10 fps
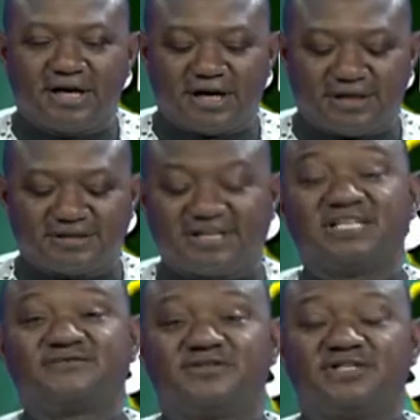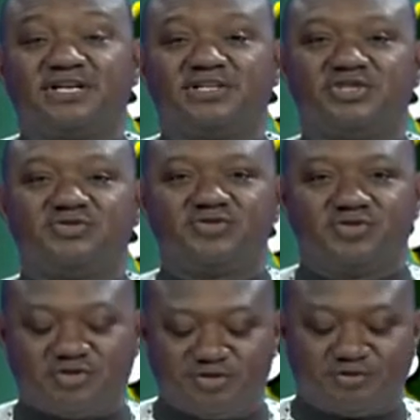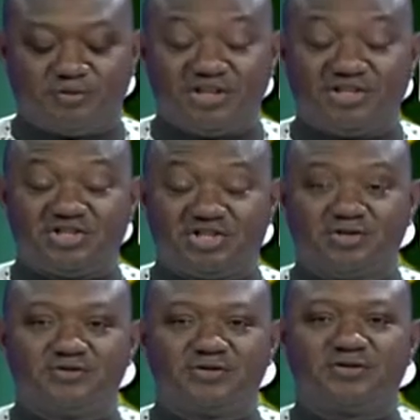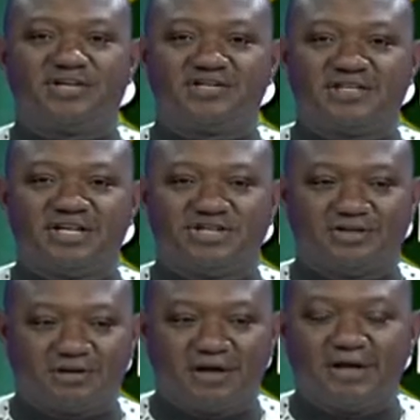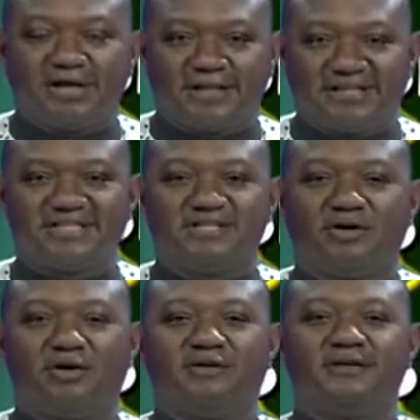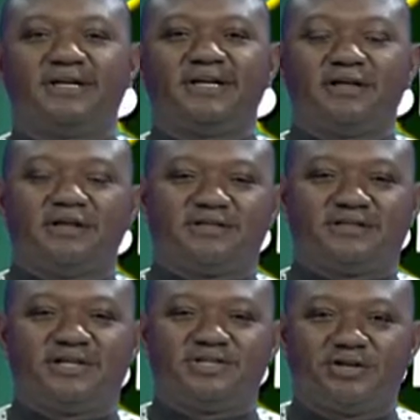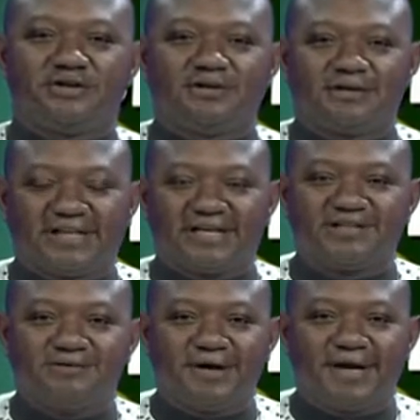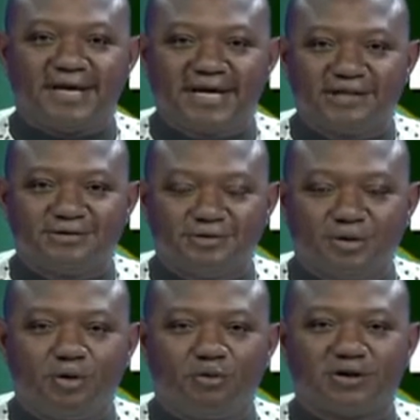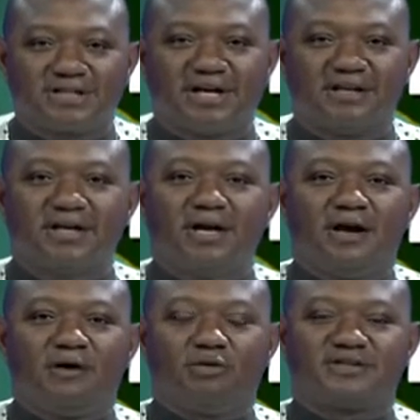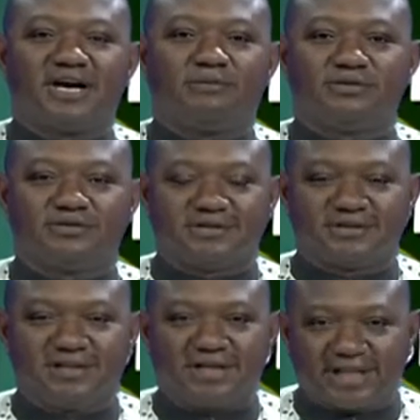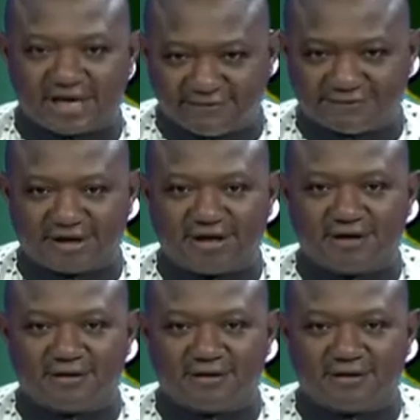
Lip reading: and thanks for staying tuned to your remaining tuned to your station. This is the only station that you get to know what and what happens in Africa.